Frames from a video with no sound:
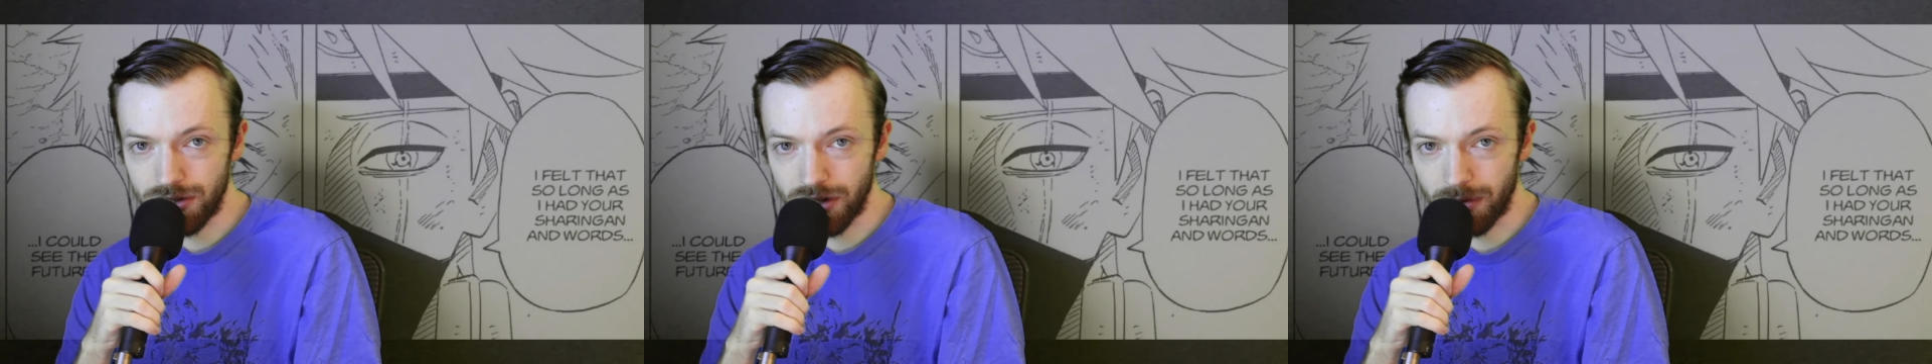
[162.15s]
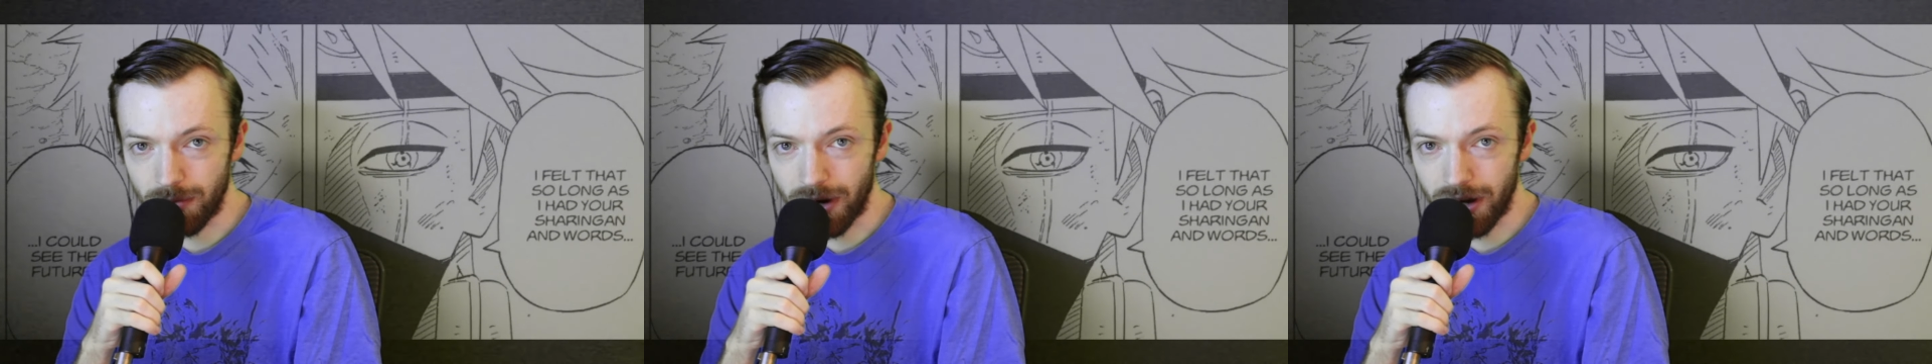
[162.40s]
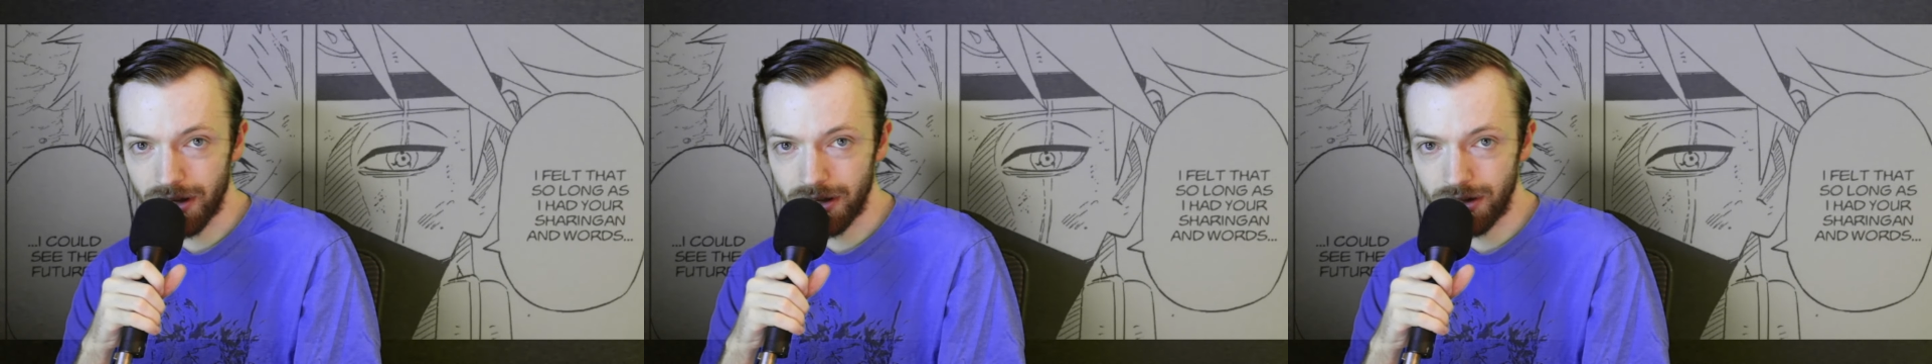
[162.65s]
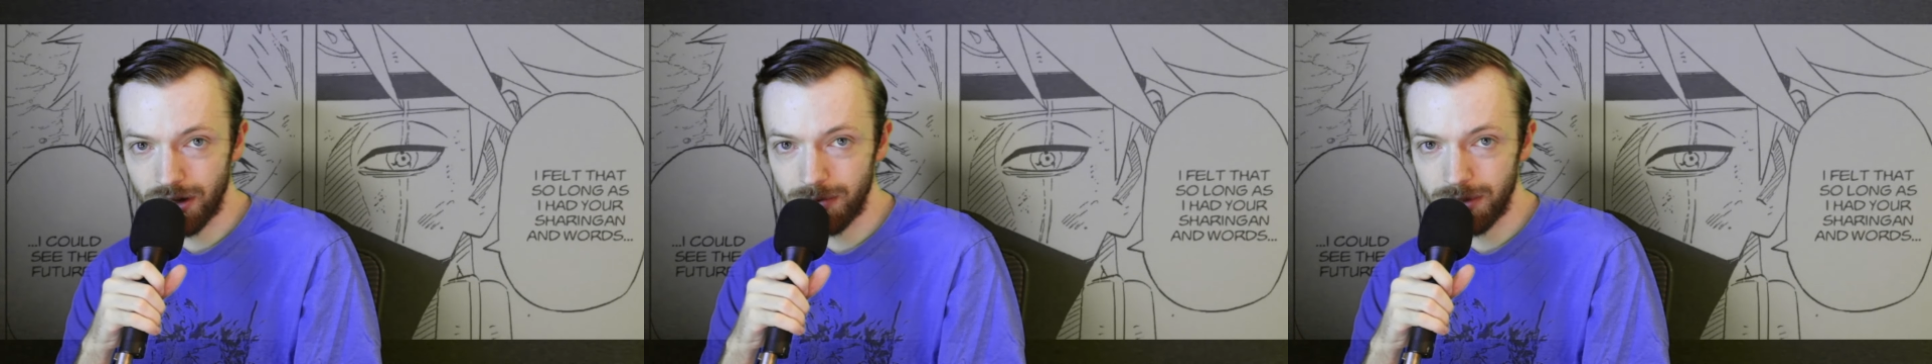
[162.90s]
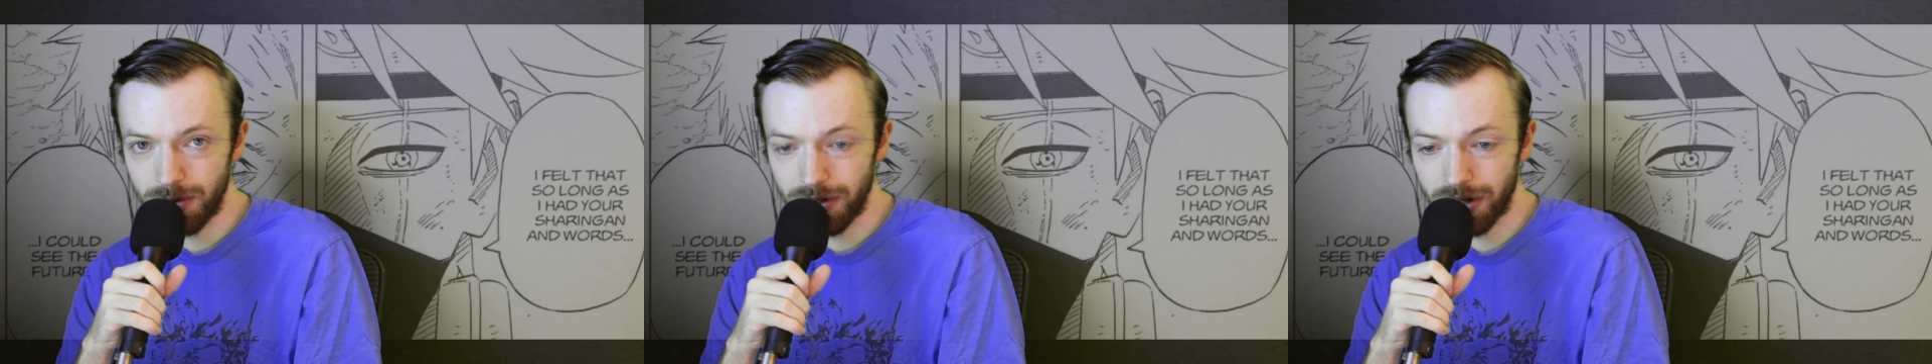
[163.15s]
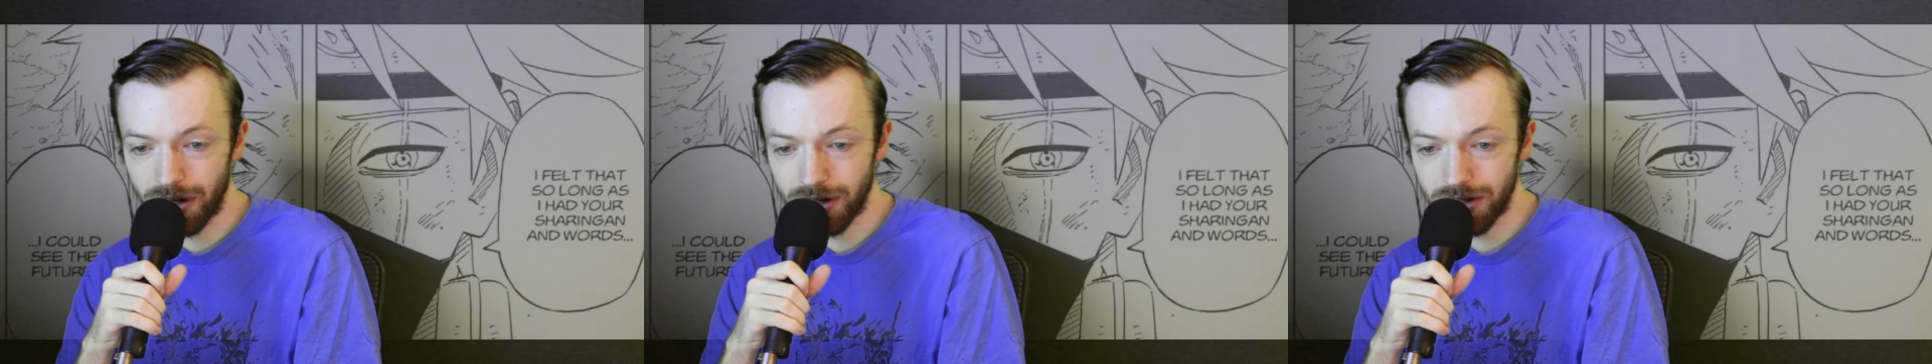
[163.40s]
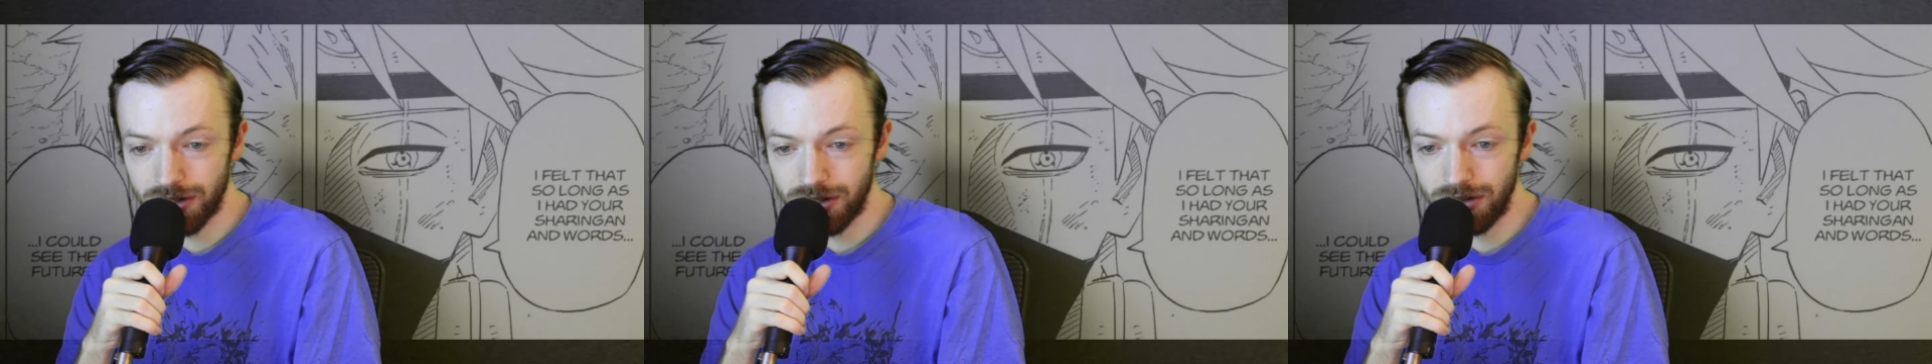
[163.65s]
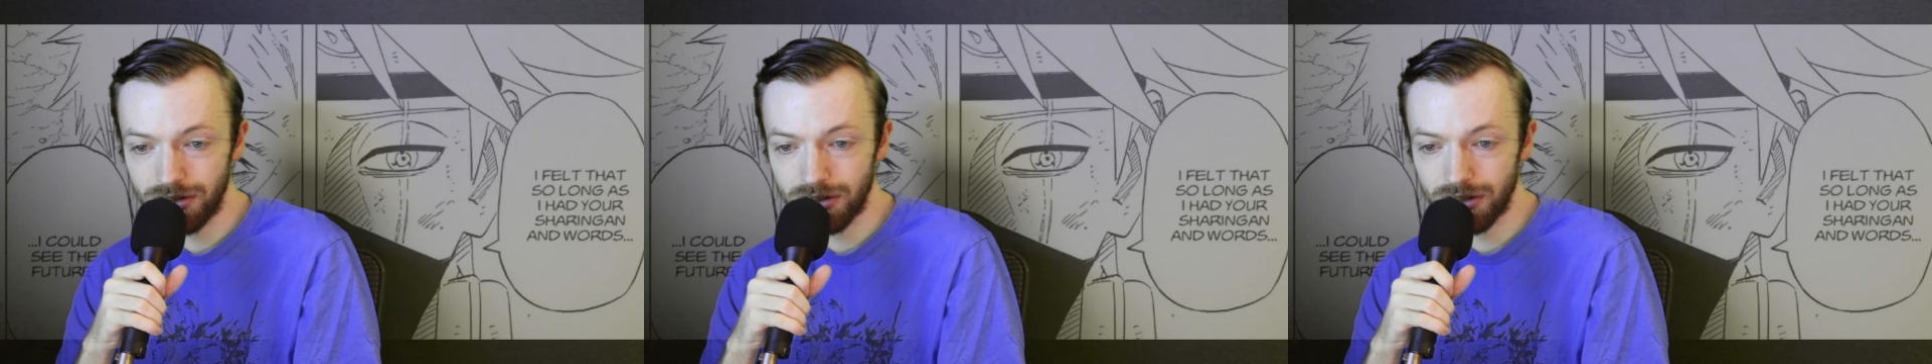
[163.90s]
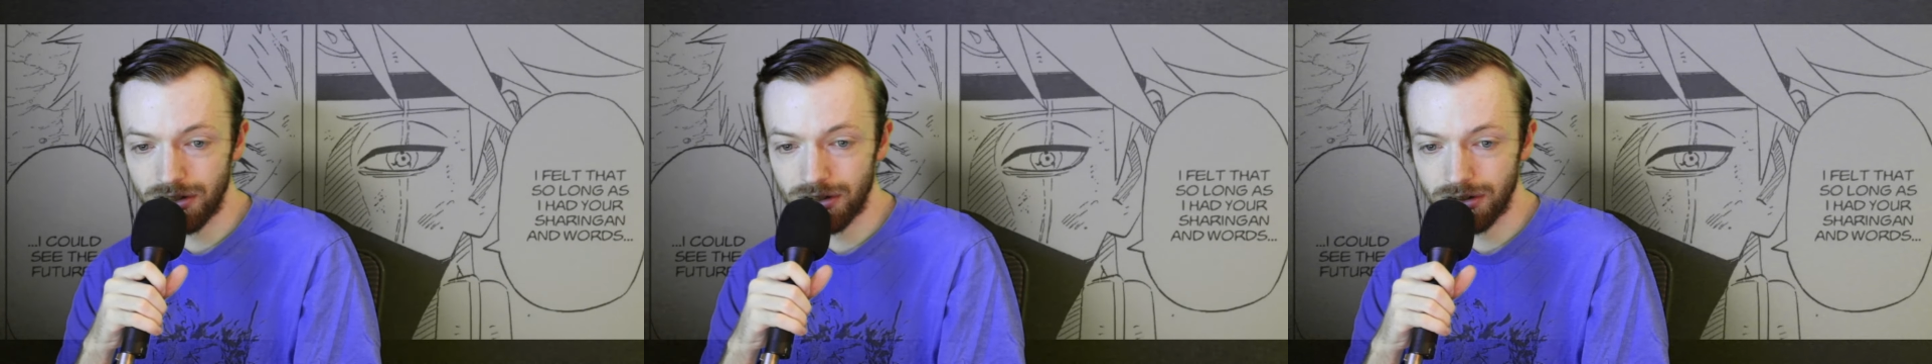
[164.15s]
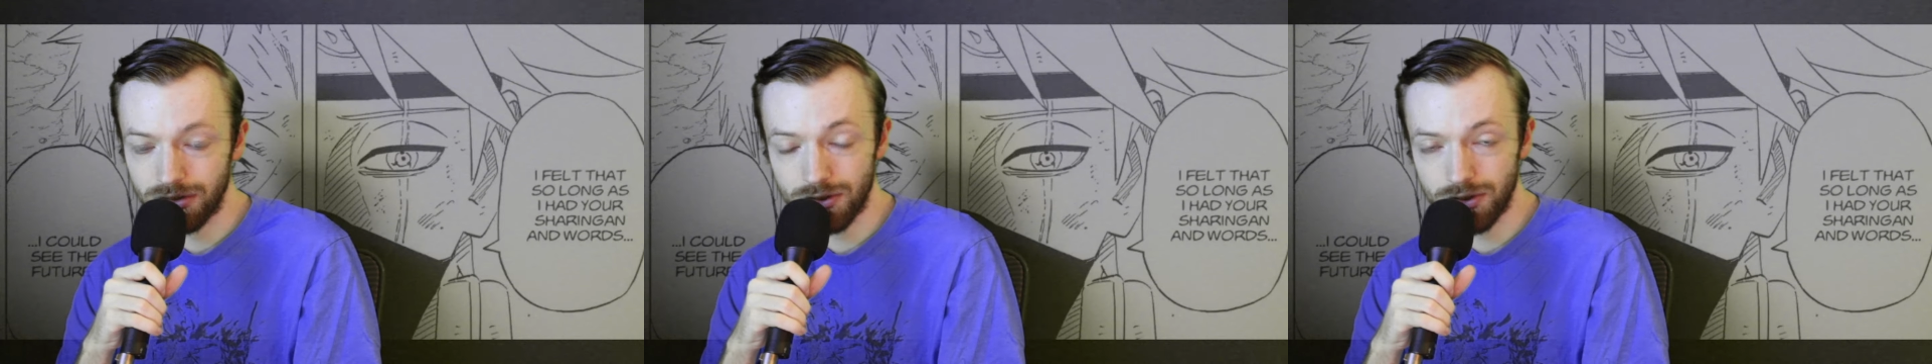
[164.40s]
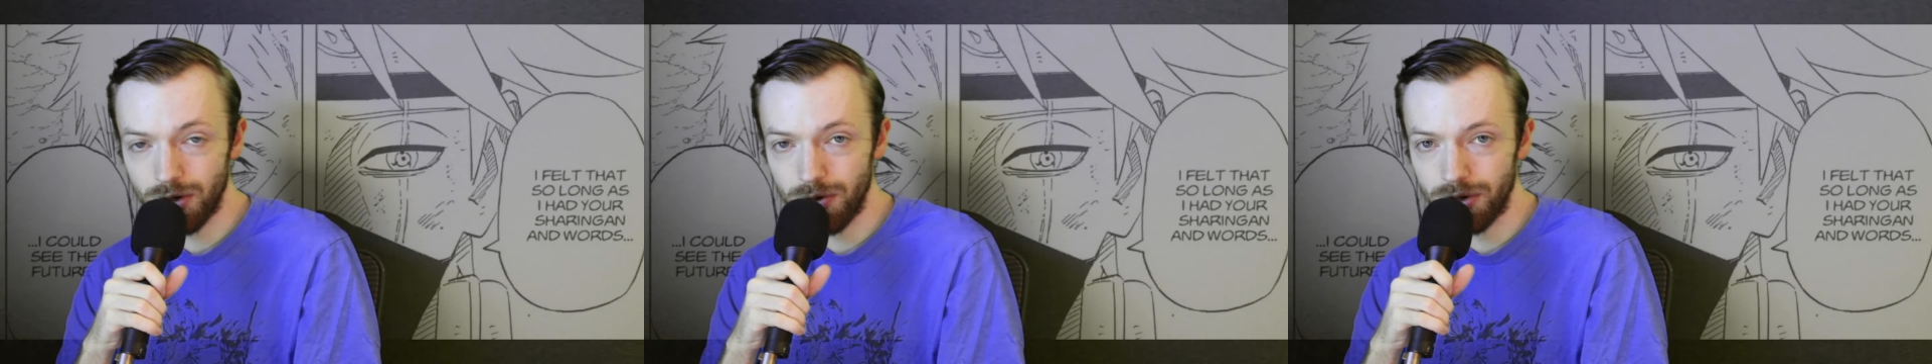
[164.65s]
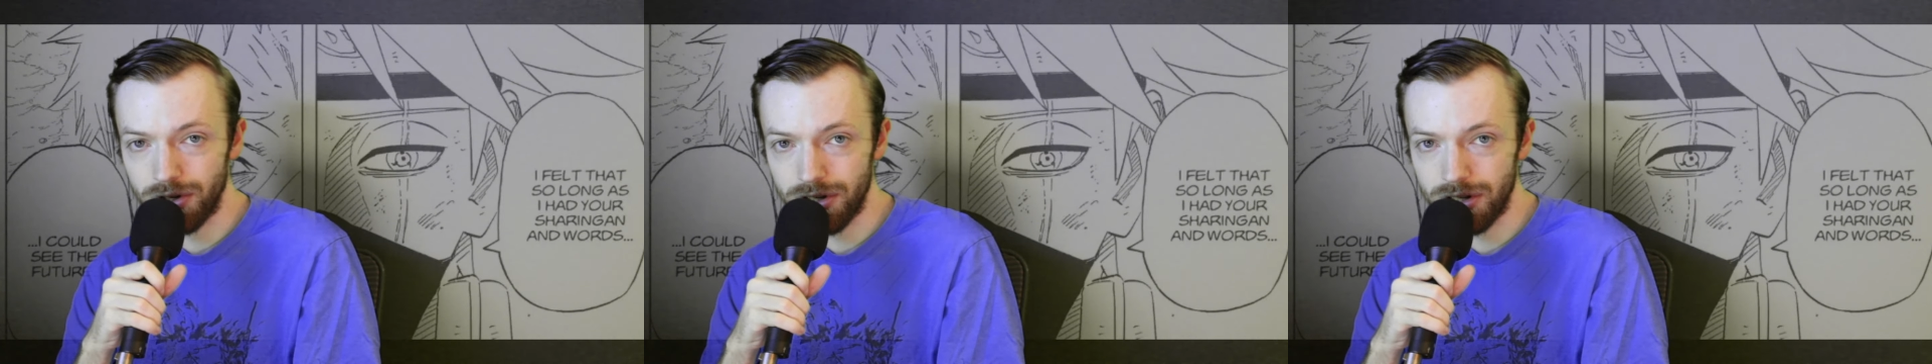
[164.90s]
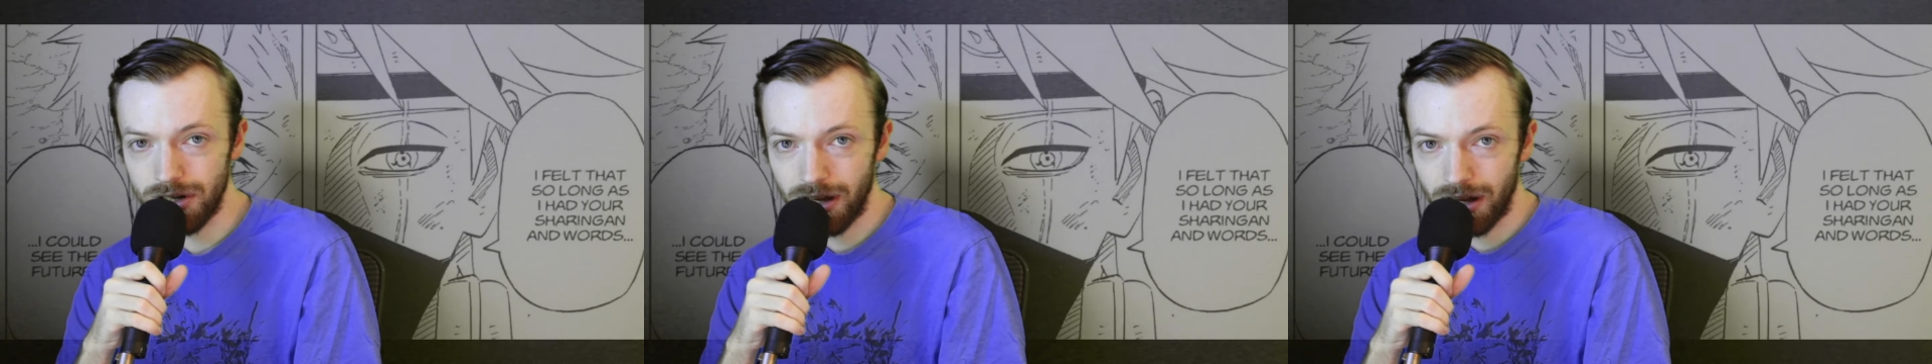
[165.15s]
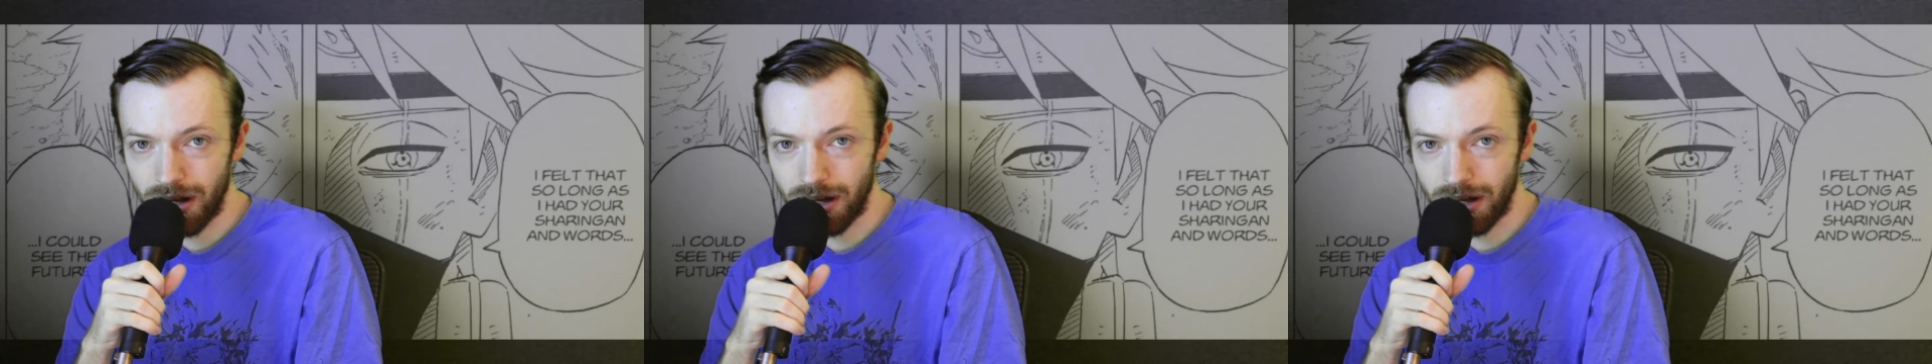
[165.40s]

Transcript: to combine Obito and Kakashi are so good